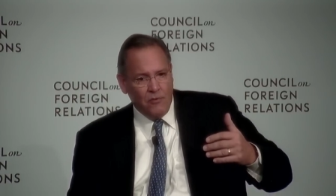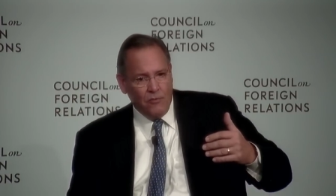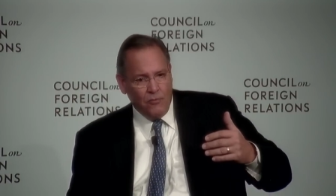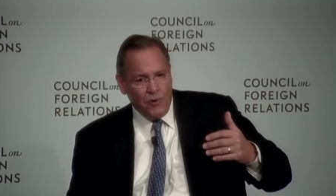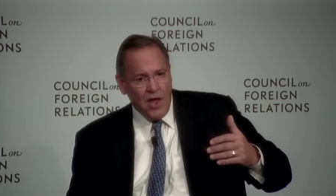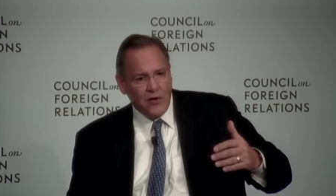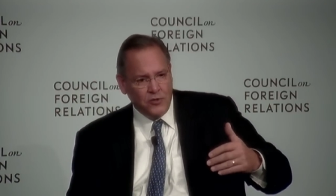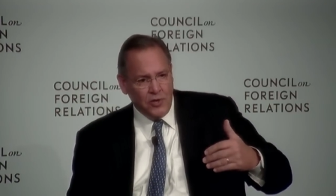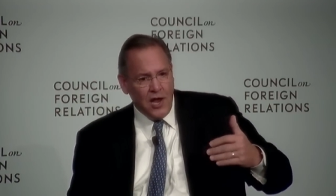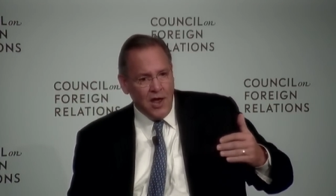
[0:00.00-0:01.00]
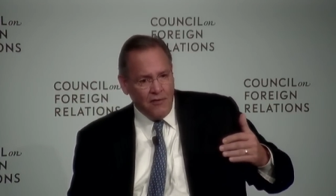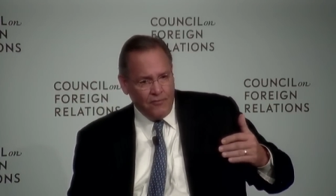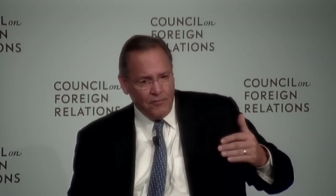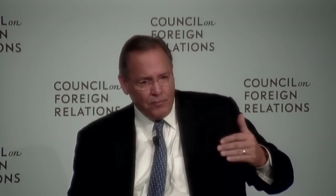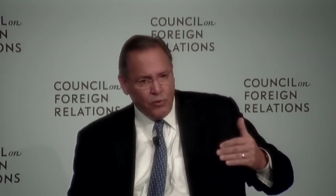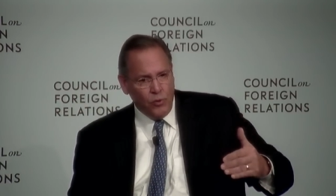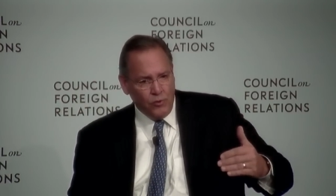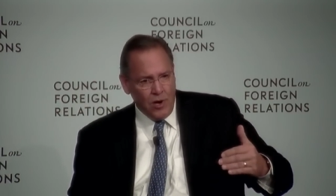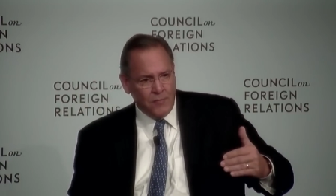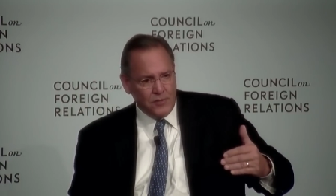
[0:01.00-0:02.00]
we actually have
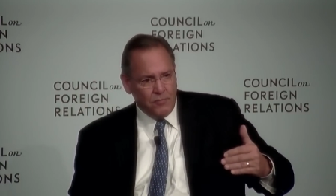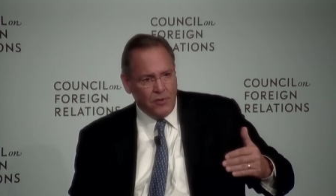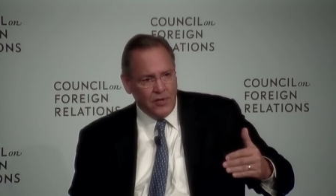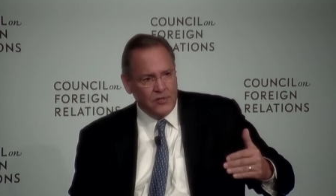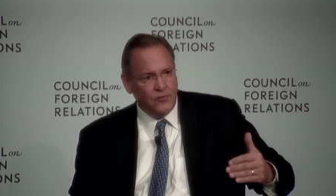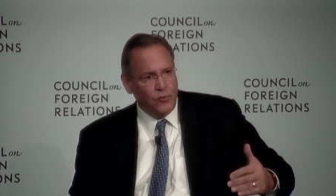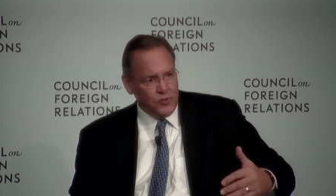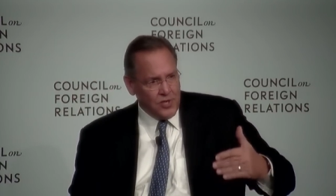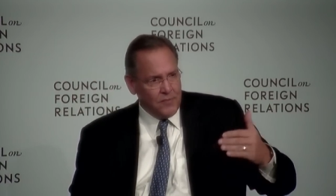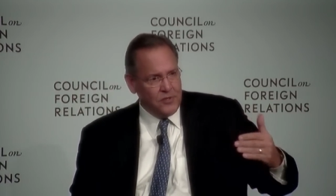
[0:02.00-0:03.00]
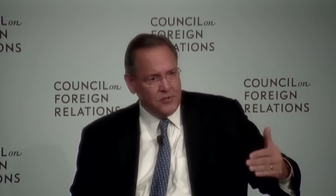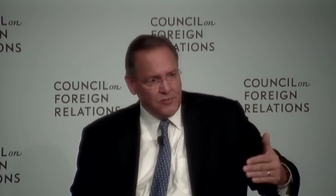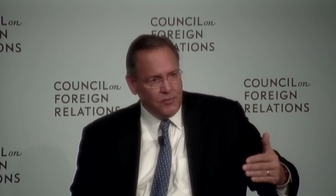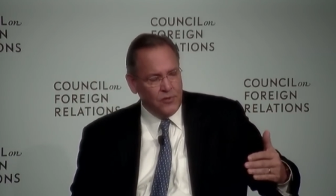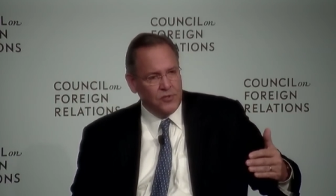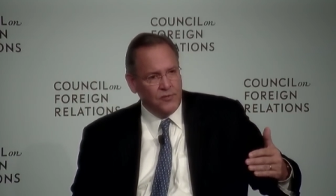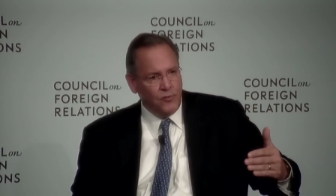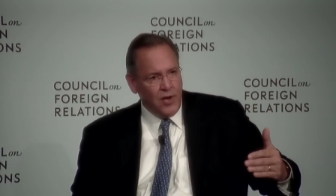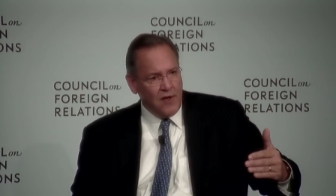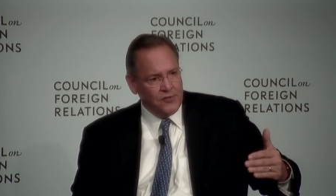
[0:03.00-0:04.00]
programs in place for substance abuse. If
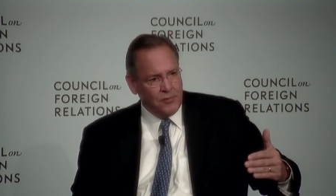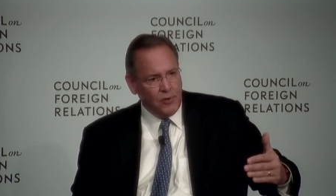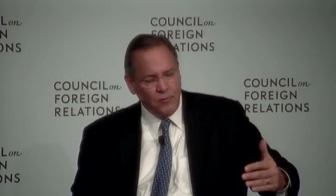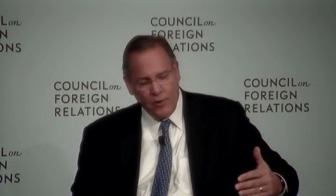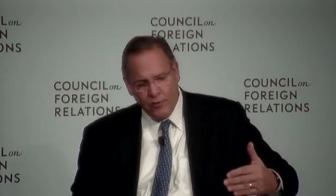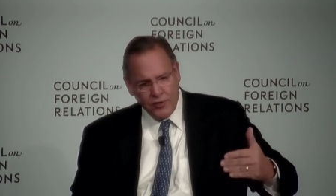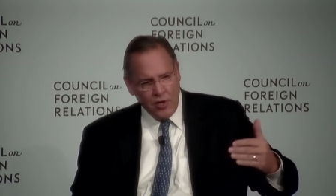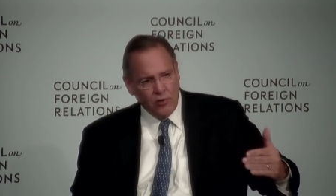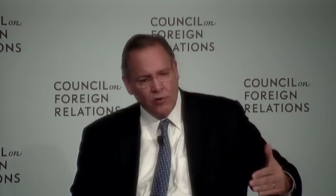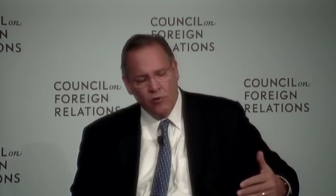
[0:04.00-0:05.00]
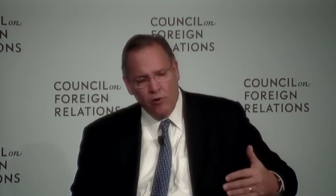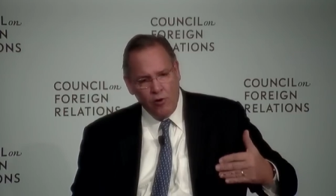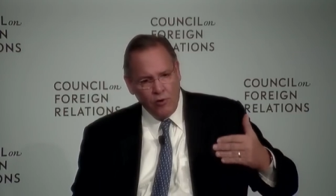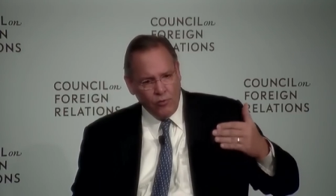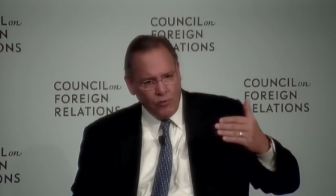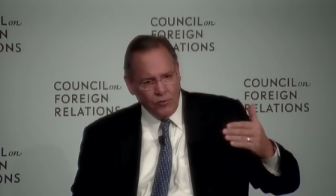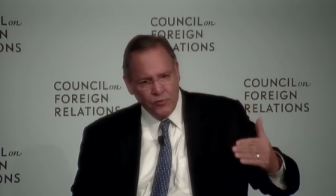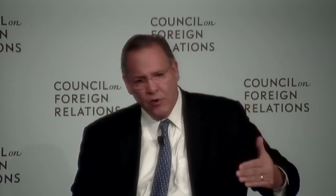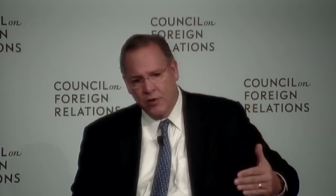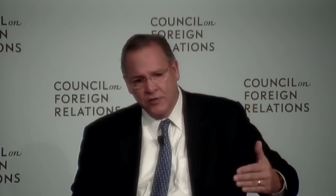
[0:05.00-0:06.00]
we have someone, whether it's alcohol or
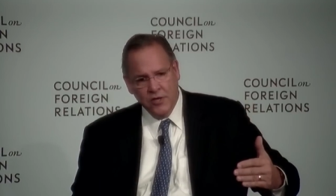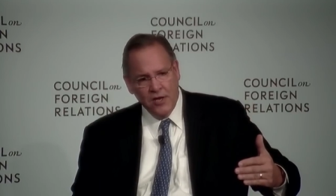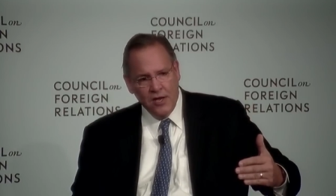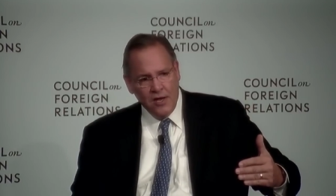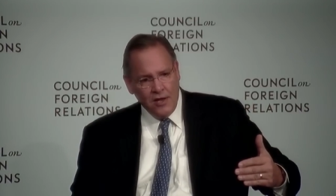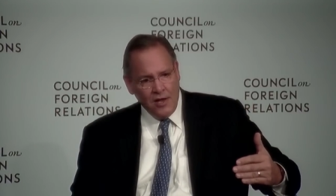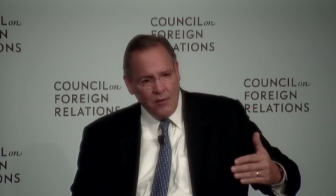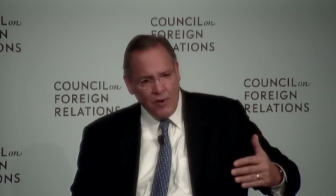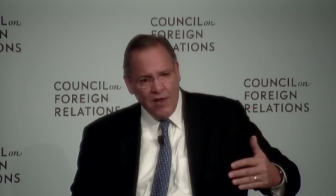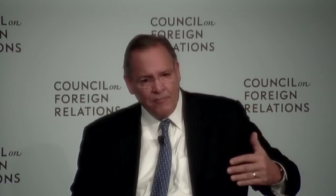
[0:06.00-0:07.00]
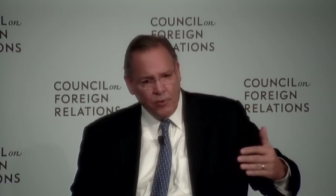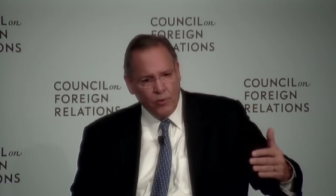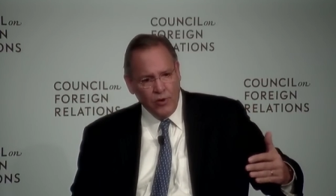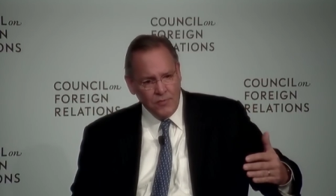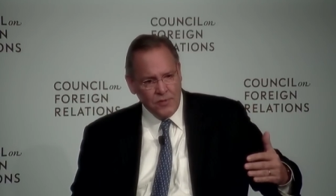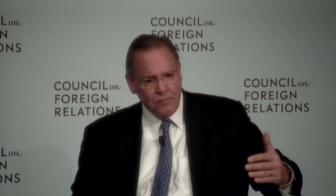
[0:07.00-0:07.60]
drugs, uh, we have programs in